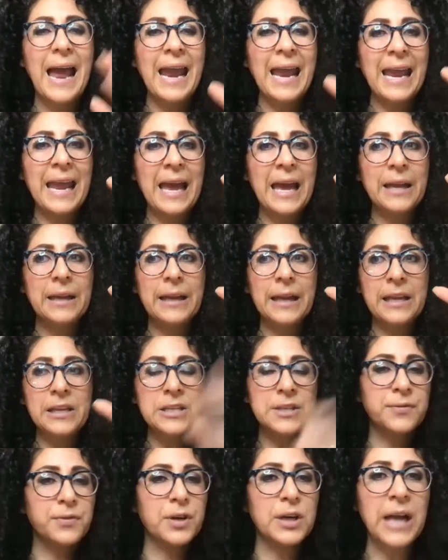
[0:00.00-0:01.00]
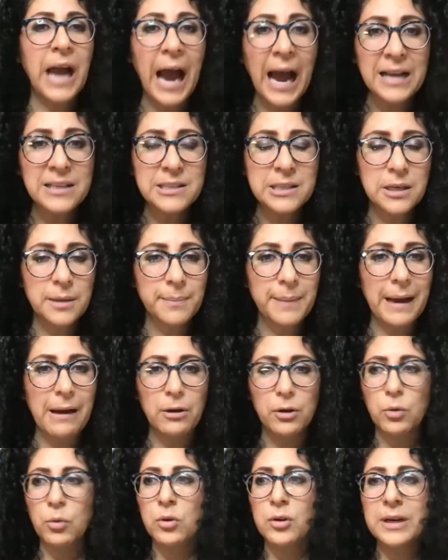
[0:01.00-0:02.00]
and it's forgotten
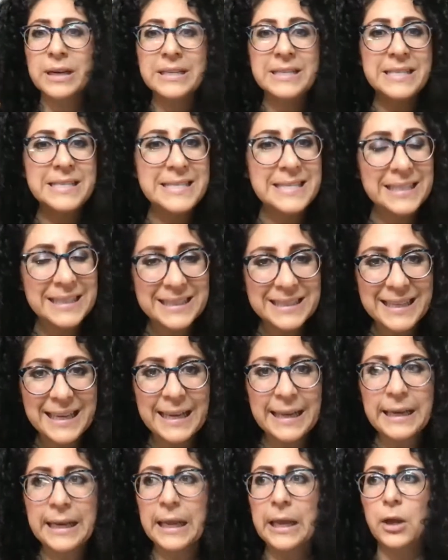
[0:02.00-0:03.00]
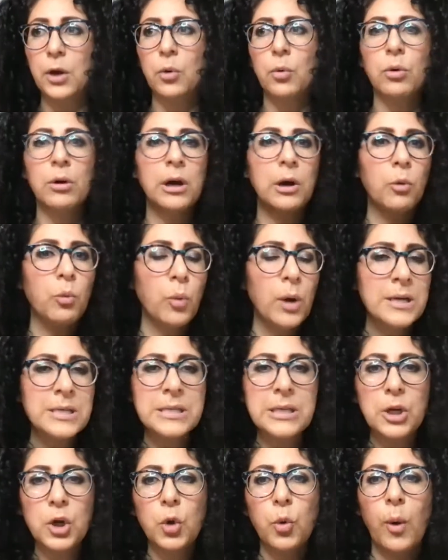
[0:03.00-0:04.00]
about, or it's deleted, or it
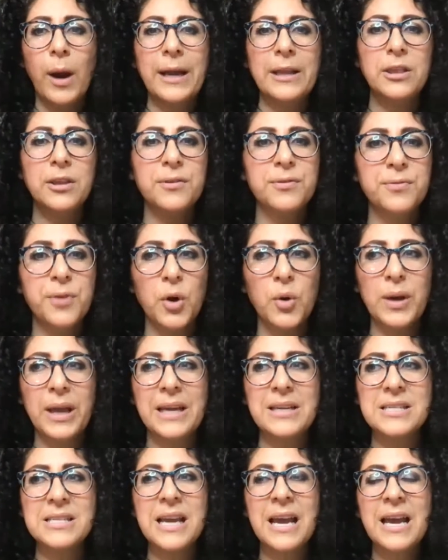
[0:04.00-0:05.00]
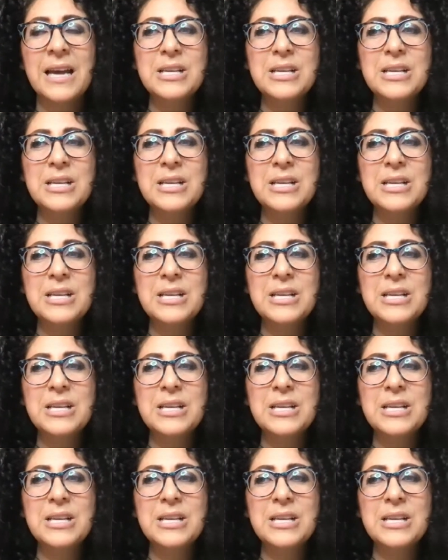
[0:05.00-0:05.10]
wasn't quite the focus.